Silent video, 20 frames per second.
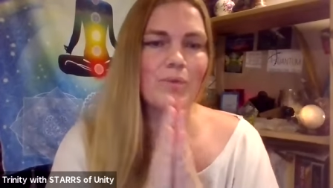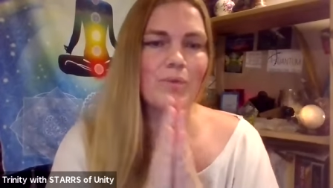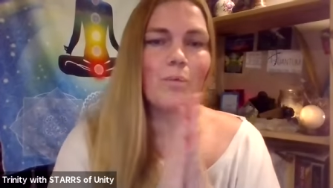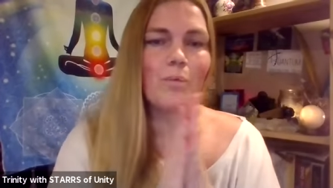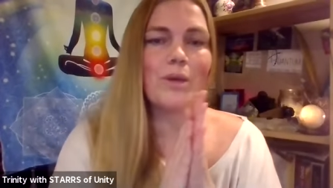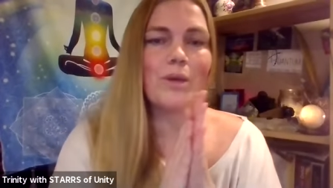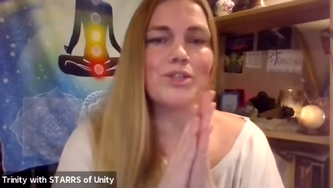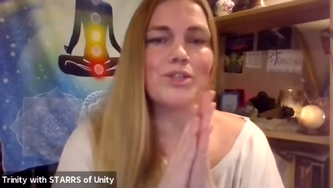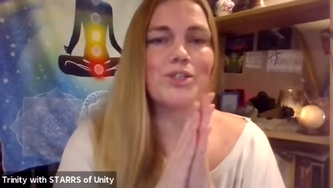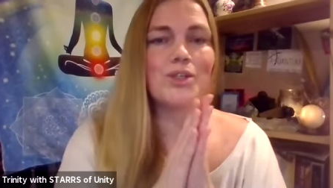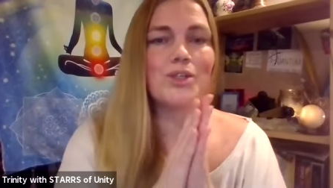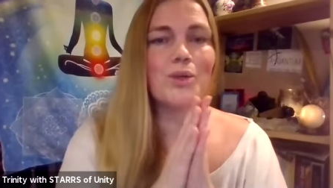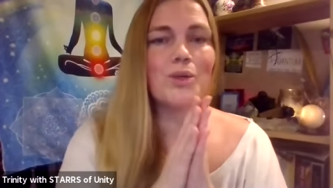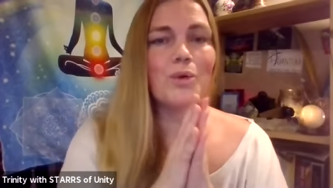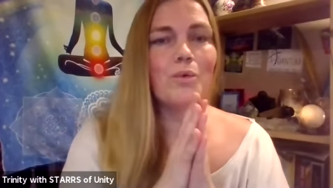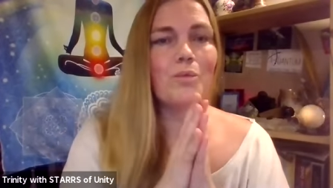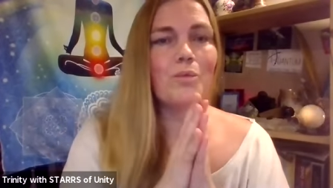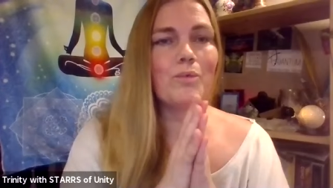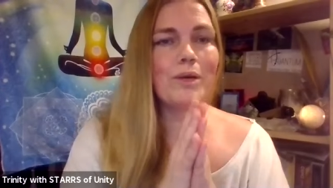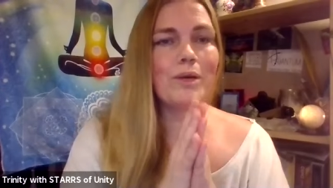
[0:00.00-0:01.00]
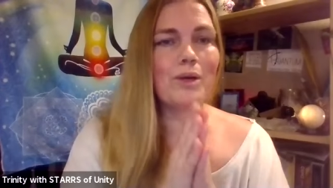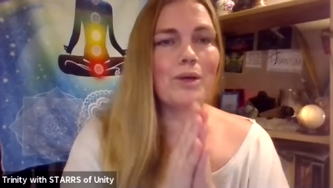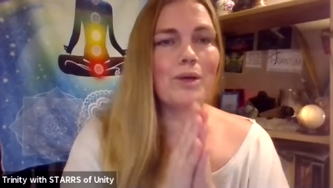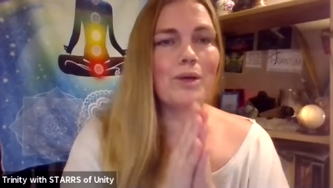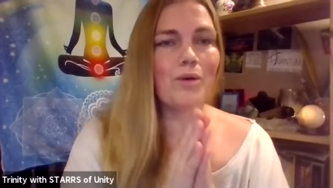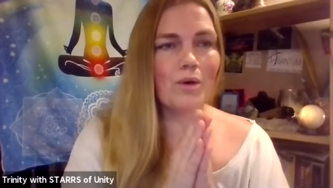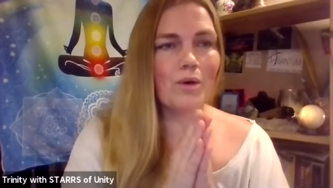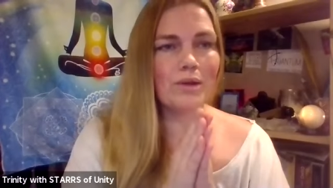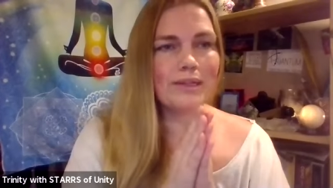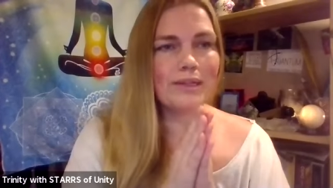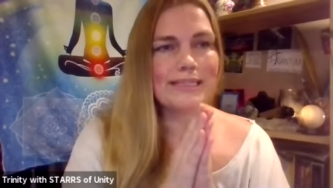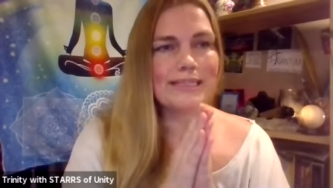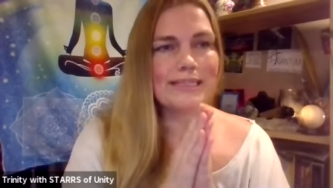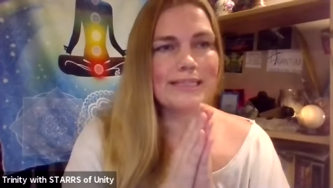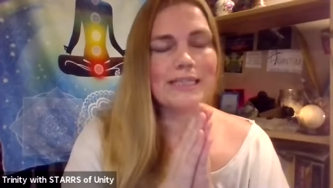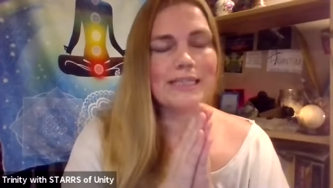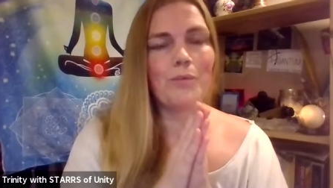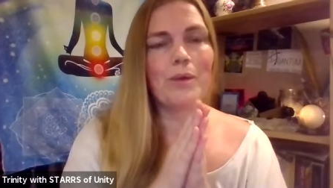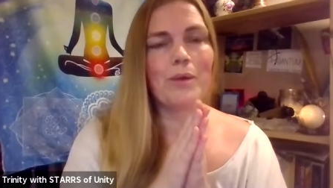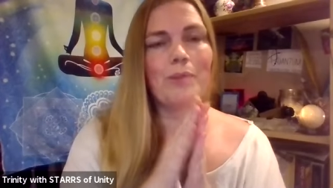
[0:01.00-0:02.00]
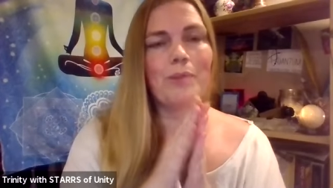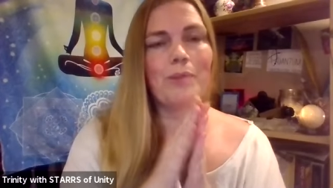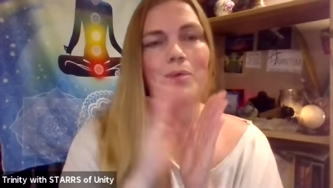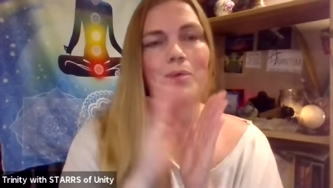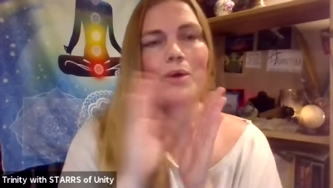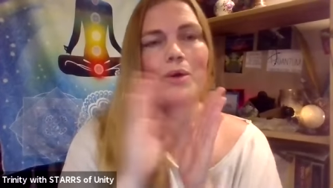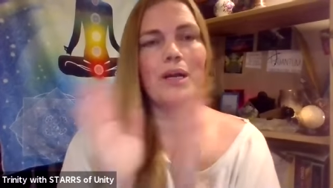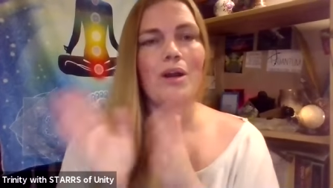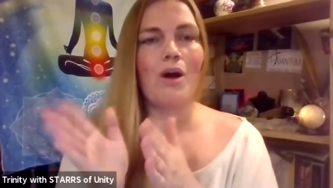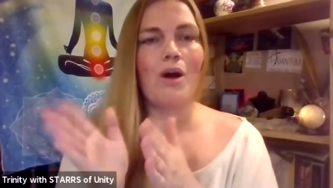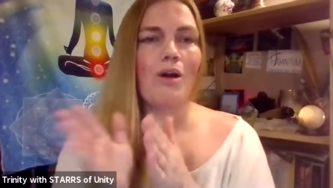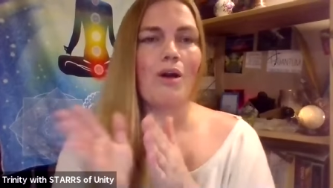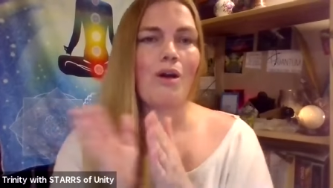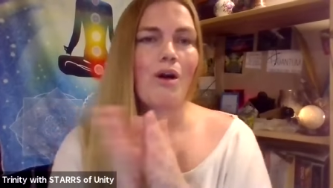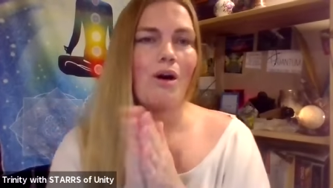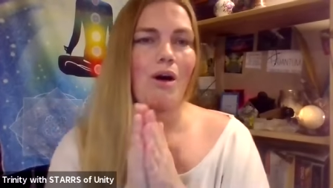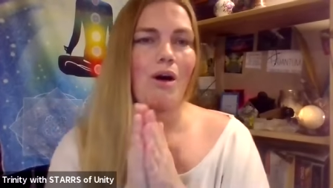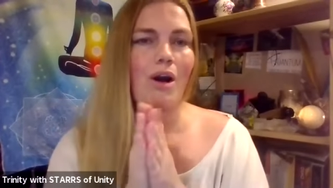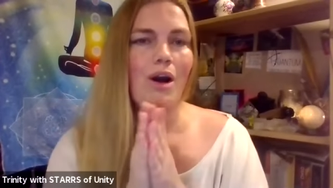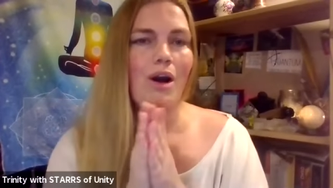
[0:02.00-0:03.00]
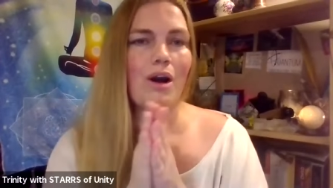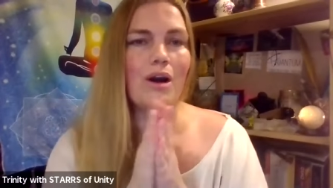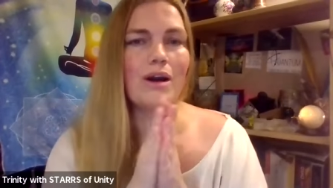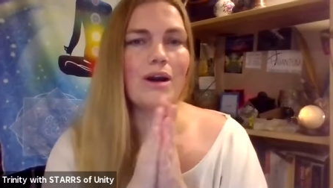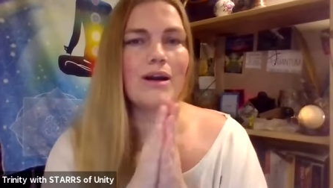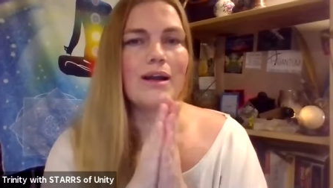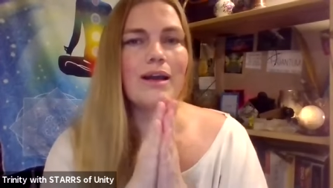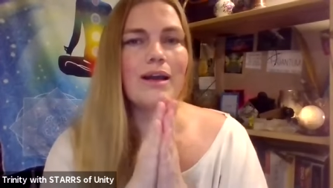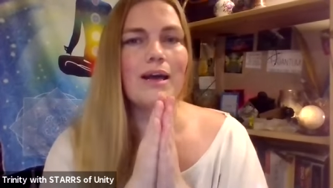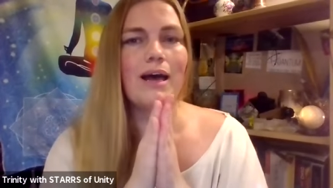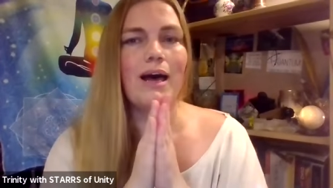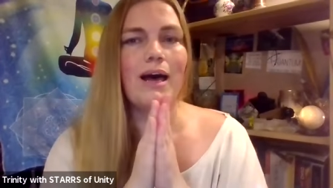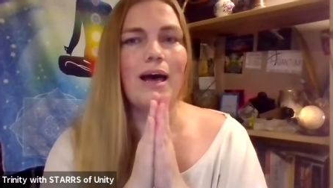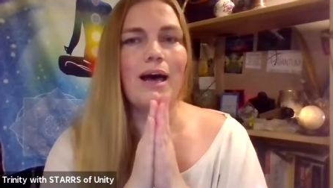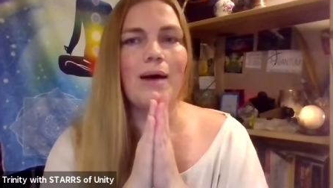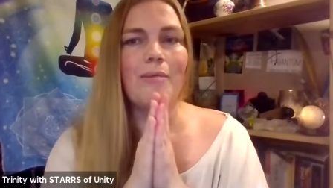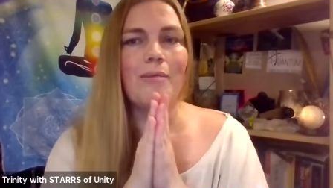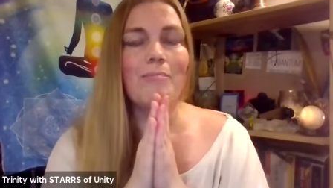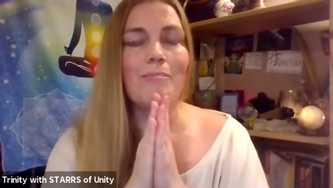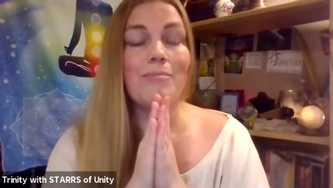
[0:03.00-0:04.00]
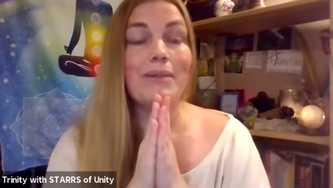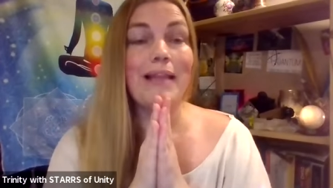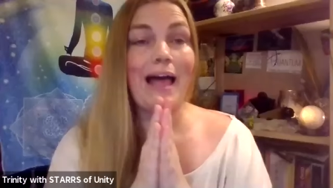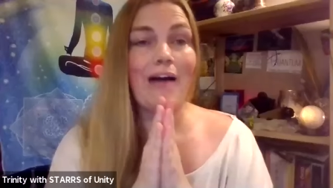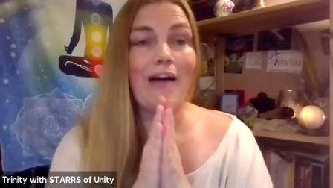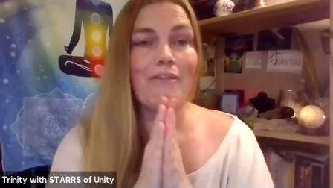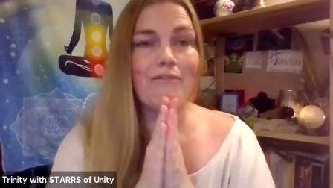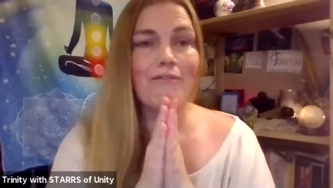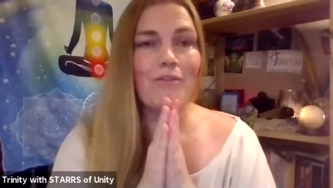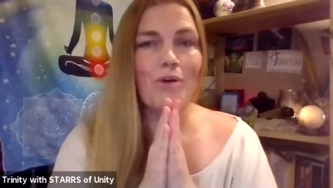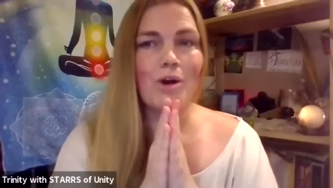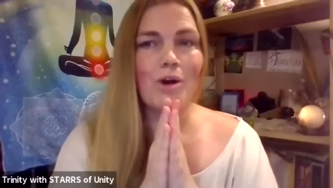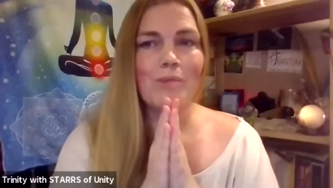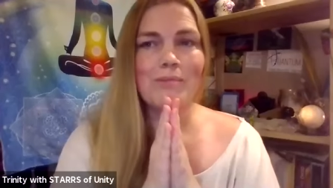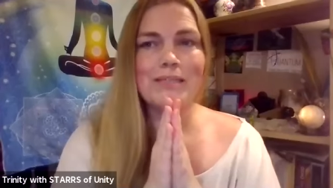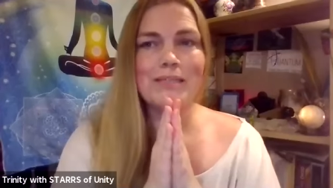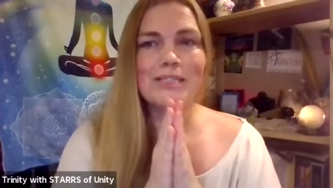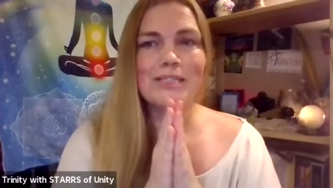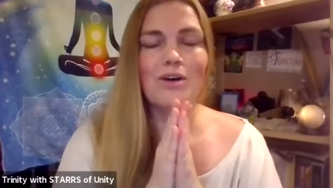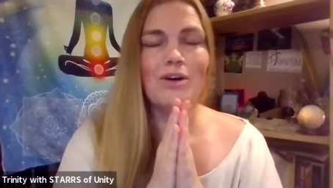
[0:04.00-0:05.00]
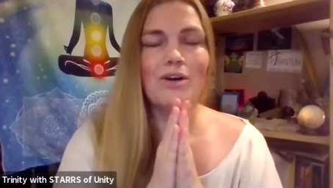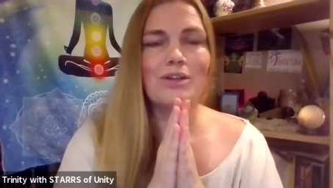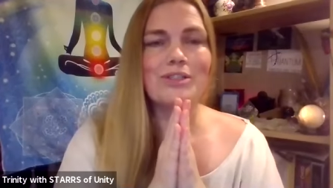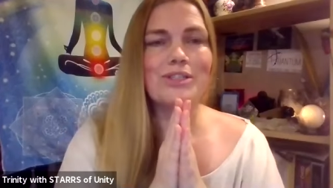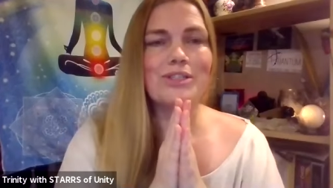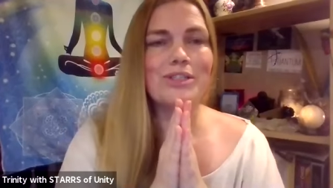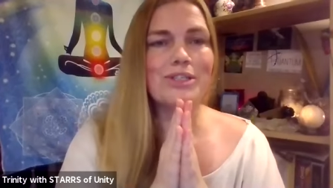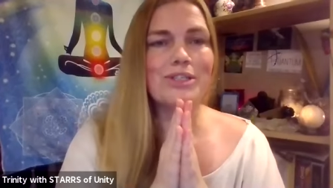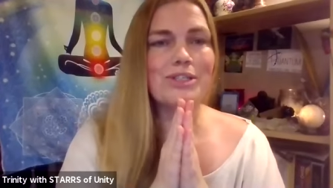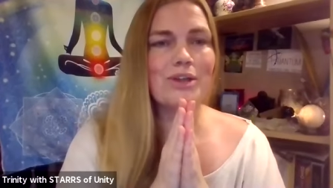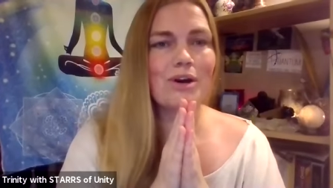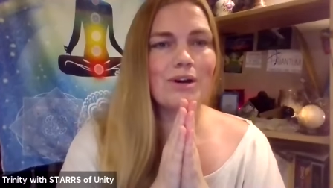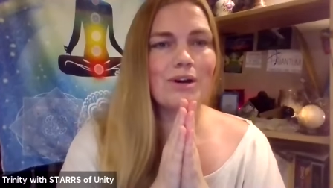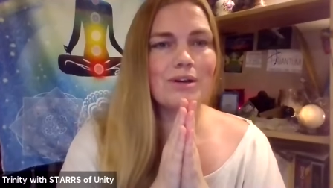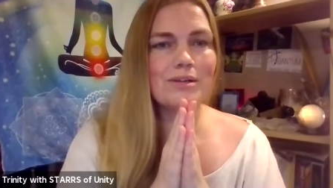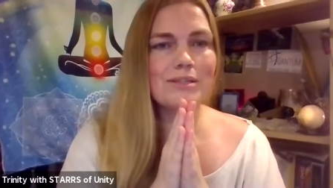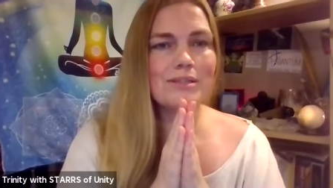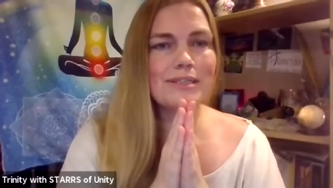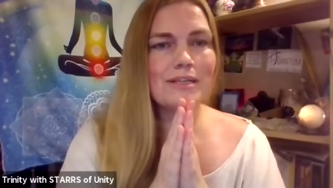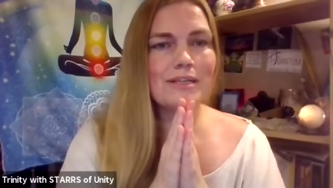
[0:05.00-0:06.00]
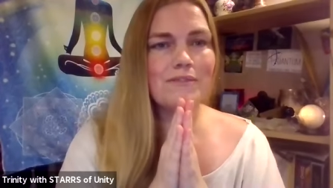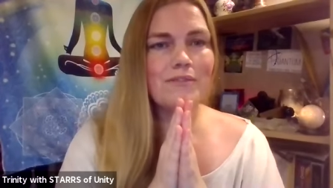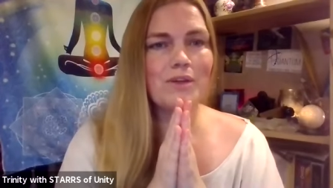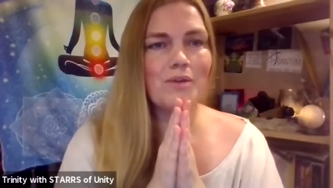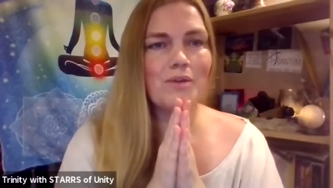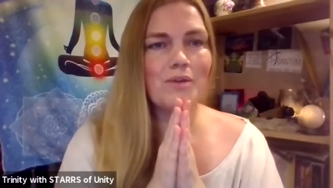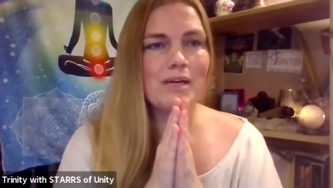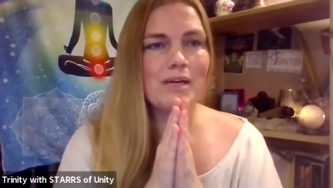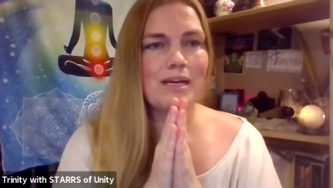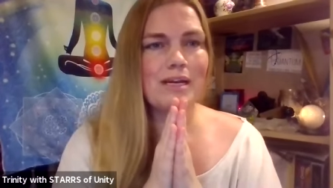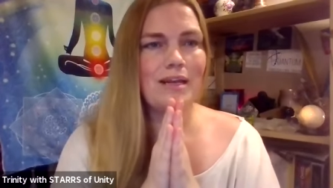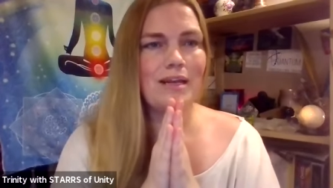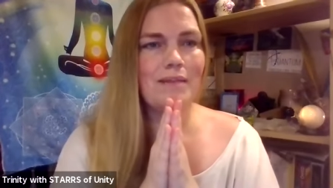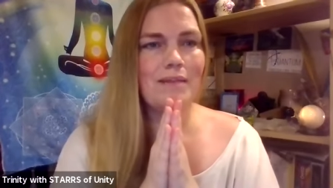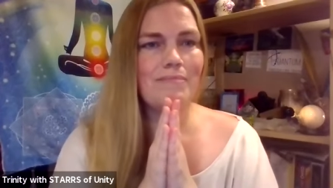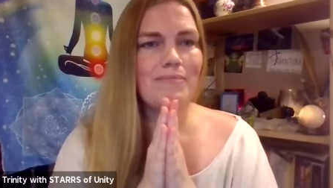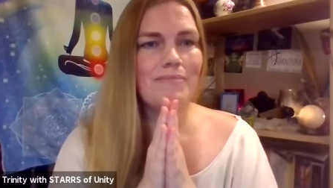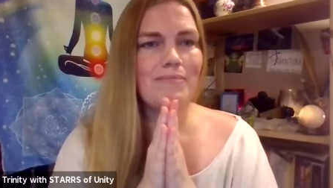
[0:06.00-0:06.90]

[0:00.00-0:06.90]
We do record this and we put it on our platform. It's called Stars of Unity.